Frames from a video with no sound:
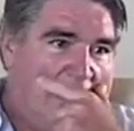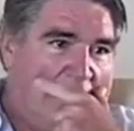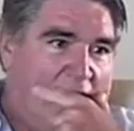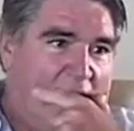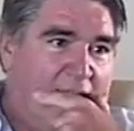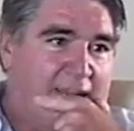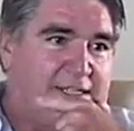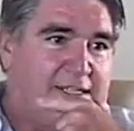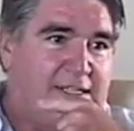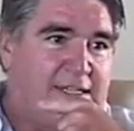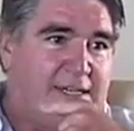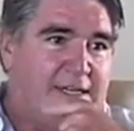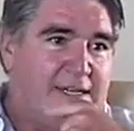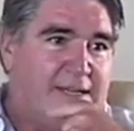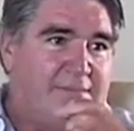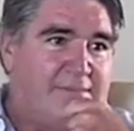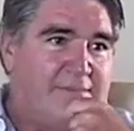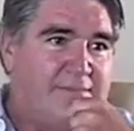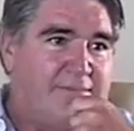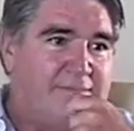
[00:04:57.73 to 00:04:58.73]

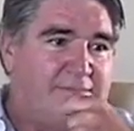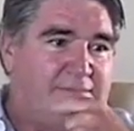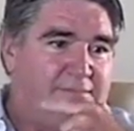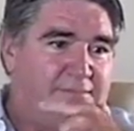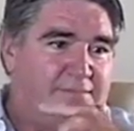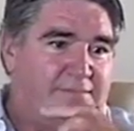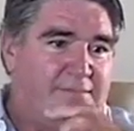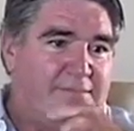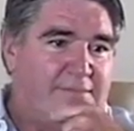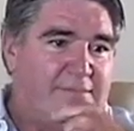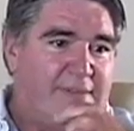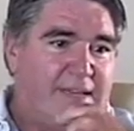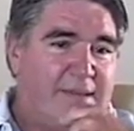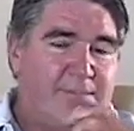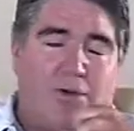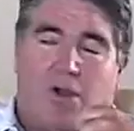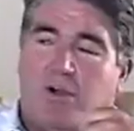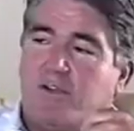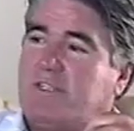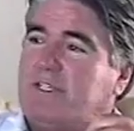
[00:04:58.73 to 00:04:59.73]
He
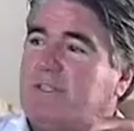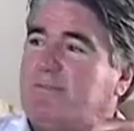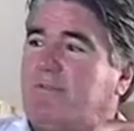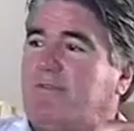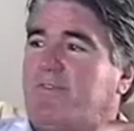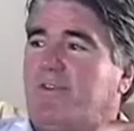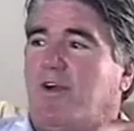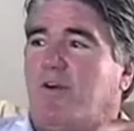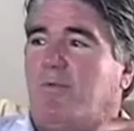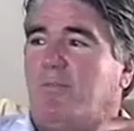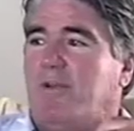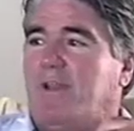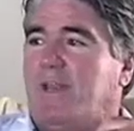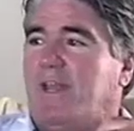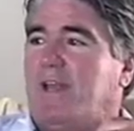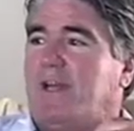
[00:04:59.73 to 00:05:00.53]
boxes but for no money.